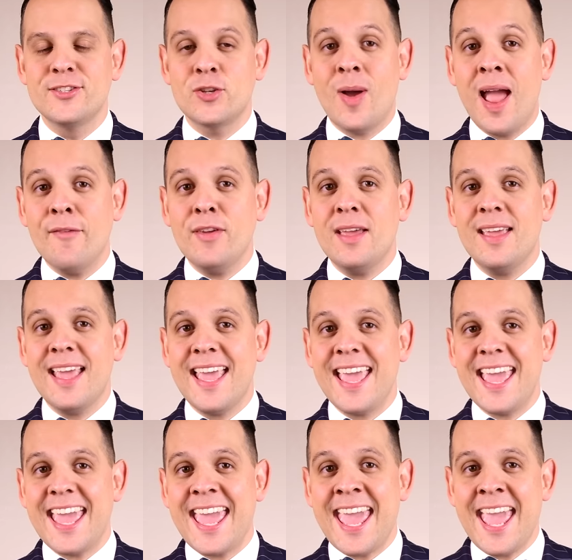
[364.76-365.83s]
So having
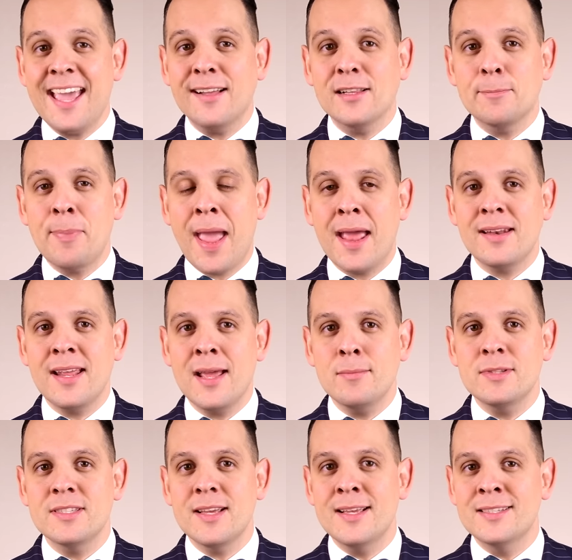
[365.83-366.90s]
angled pant
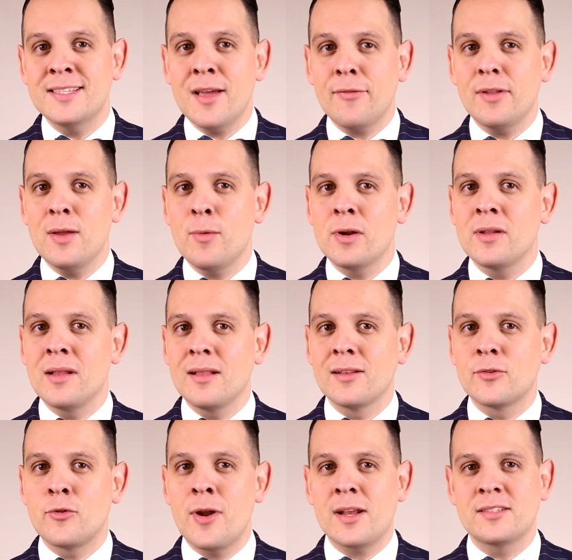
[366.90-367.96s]
hems is definitely one of the
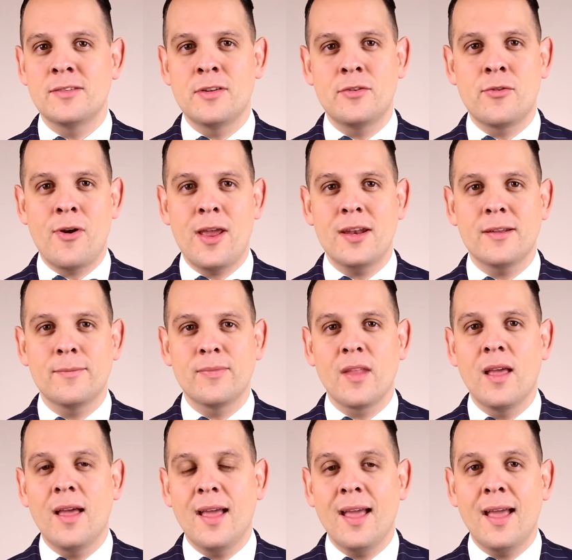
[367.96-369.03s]
little tricks of the trade.
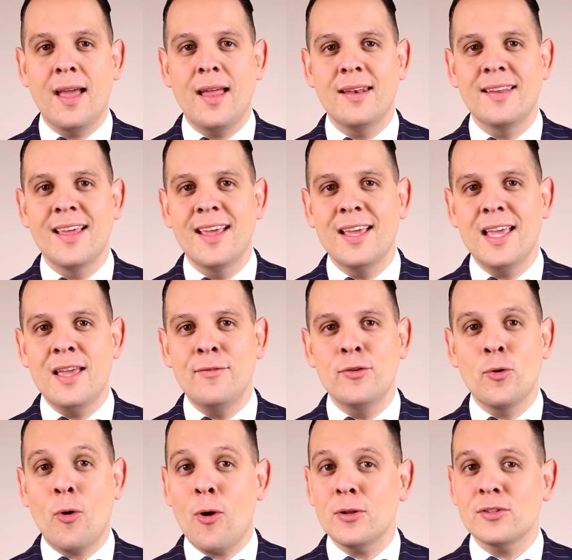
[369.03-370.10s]
And
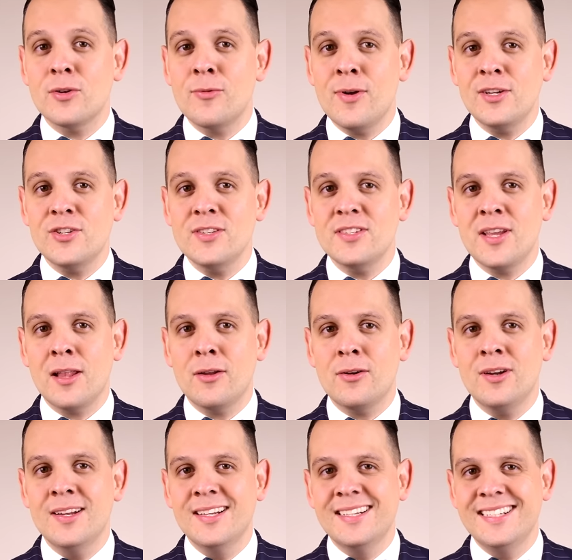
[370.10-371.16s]
if your alterations
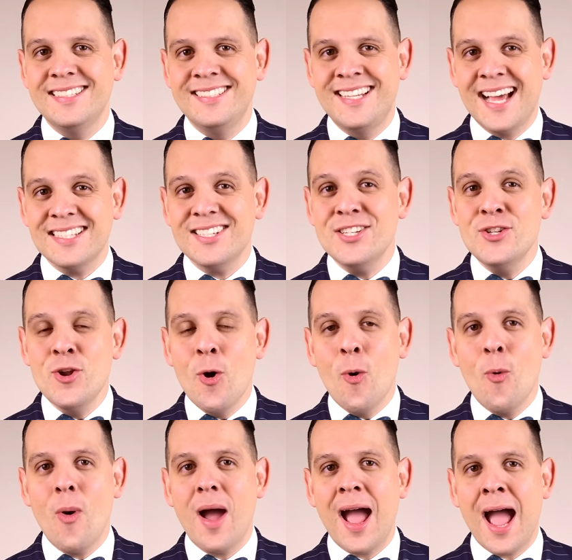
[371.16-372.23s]
tailor doesn't
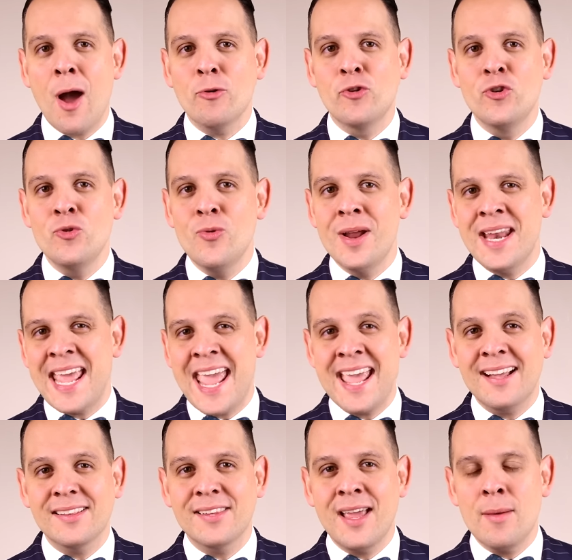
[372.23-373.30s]
know how to do an
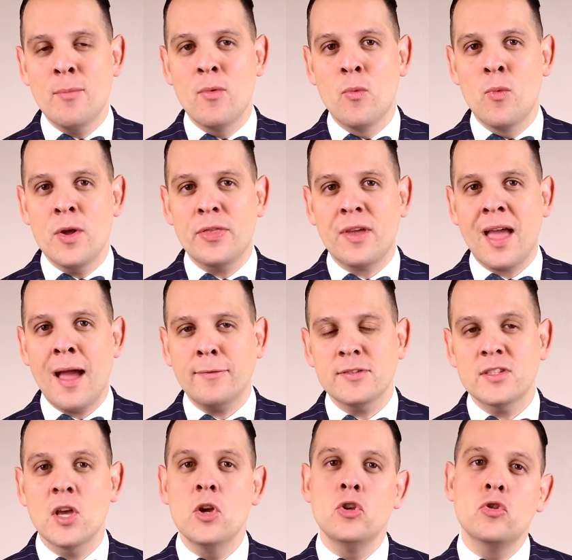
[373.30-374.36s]
angled hem with
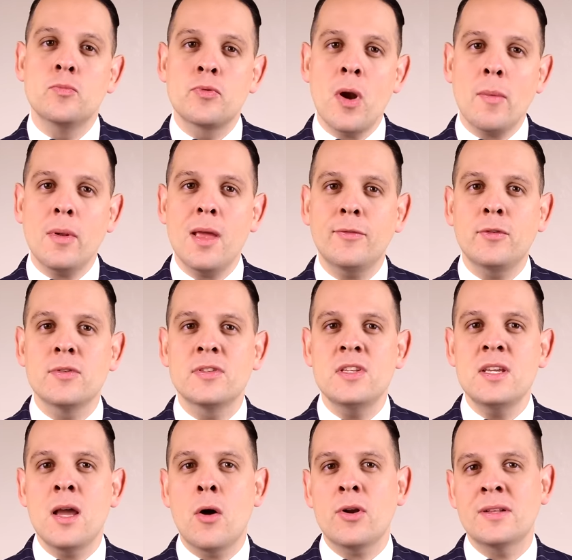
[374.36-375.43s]
cuffs, you probably have to
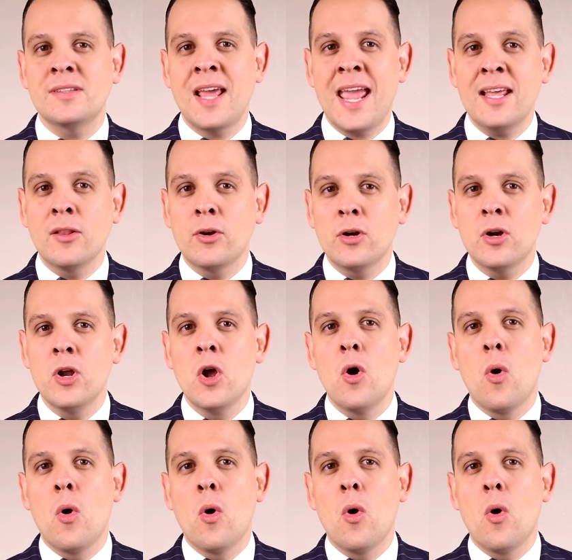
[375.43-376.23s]
seek out a tailor